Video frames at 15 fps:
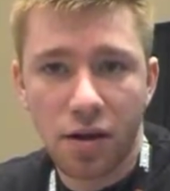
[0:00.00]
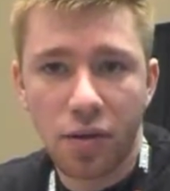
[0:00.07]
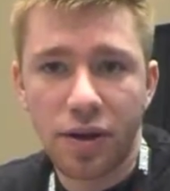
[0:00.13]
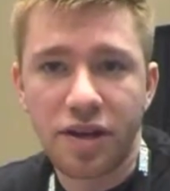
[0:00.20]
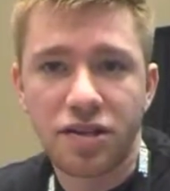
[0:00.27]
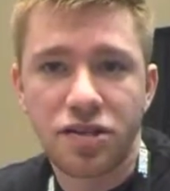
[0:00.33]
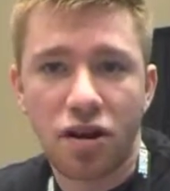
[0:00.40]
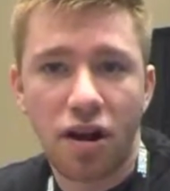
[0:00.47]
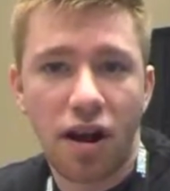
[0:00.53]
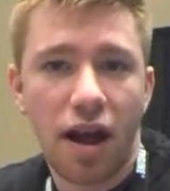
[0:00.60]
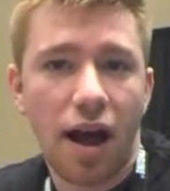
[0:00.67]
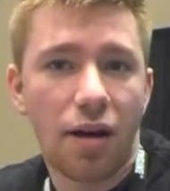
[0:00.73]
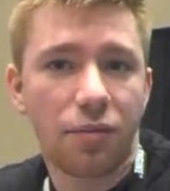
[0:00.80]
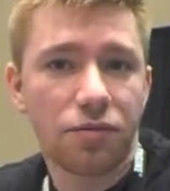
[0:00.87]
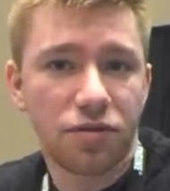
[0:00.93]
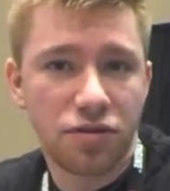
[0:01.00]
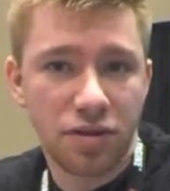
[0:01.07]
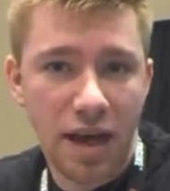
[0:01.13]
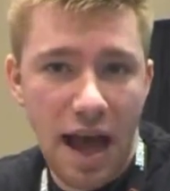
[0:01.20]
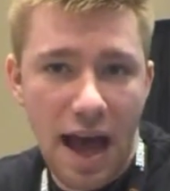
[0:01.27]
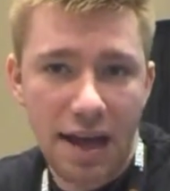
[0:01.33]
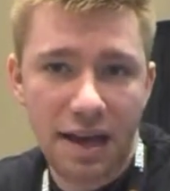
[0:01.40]
We started out
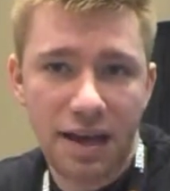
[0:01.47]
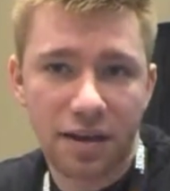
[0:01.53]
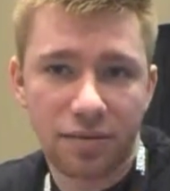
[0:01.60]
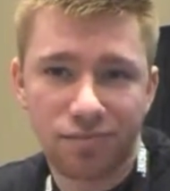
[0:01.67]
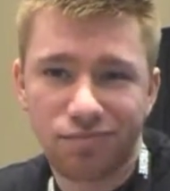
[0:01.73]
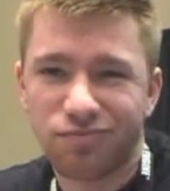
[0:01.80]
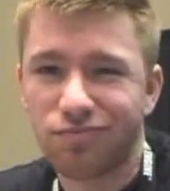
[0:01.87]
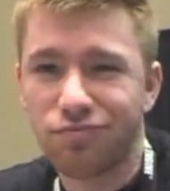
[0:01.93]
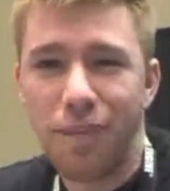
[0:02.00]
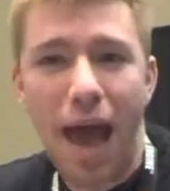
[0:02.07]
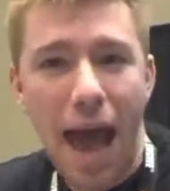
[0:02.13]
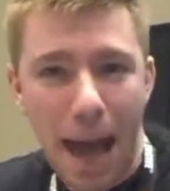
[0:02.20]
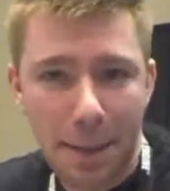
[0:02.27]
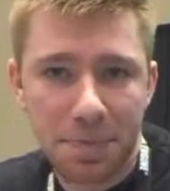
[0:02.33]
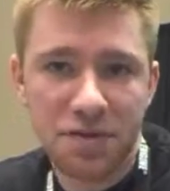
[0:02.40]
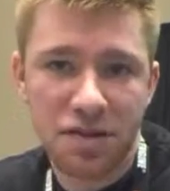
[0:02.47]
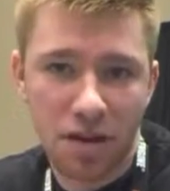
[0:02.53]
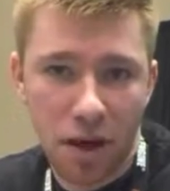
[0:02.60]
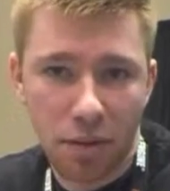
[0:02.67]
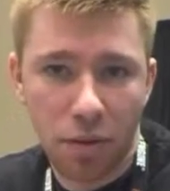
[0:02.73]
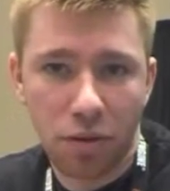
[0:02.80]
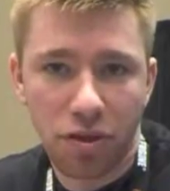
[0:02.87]
adding maps
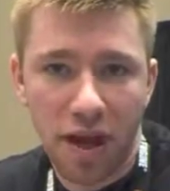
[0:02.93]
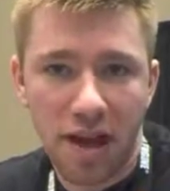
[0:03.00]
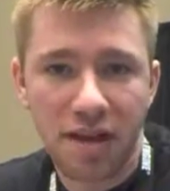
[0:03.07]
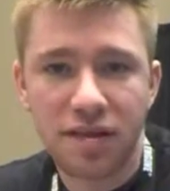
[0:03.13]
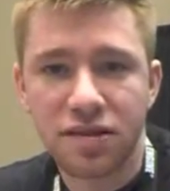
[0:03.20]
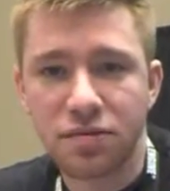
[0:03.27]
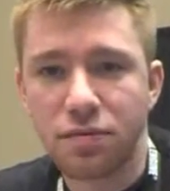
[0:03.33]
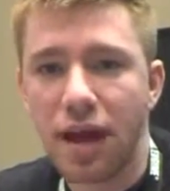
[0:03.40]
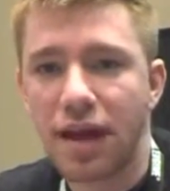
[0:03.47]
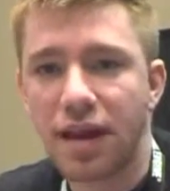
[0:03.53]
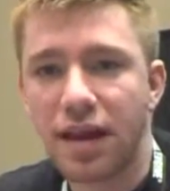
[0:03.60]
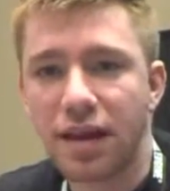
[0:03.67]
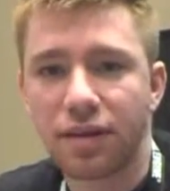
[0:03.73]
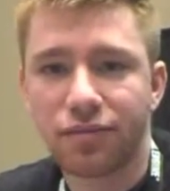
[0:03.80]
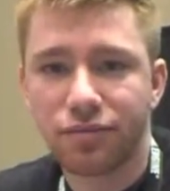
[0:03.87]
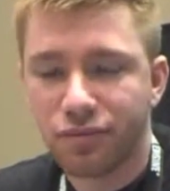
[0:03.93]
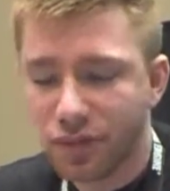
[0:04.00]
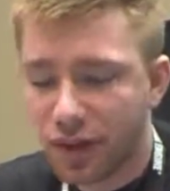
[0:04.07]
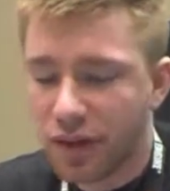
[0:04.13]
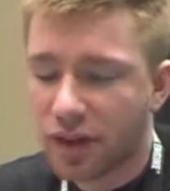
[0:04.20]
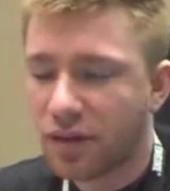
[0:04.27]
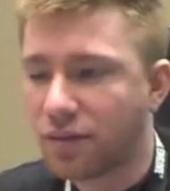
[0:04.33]
and other things and making
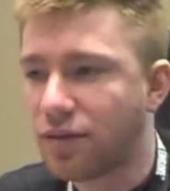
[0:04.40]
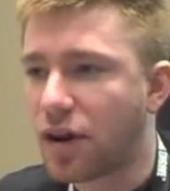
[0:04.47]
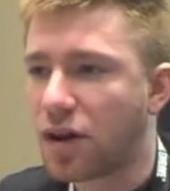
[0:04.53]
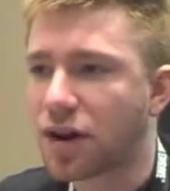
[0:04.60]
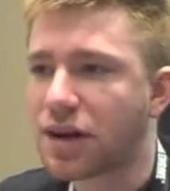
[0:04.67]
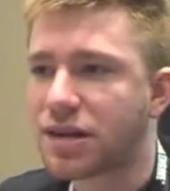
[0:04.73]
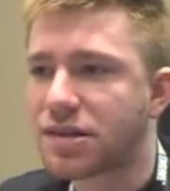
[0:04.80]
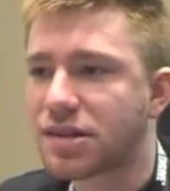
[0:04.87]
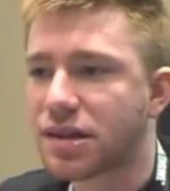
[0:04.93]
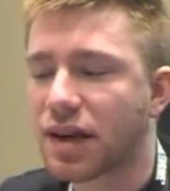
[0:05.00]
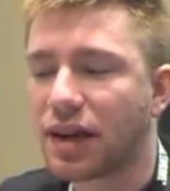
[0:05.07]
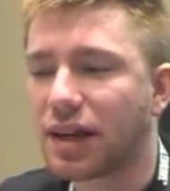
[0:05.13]
various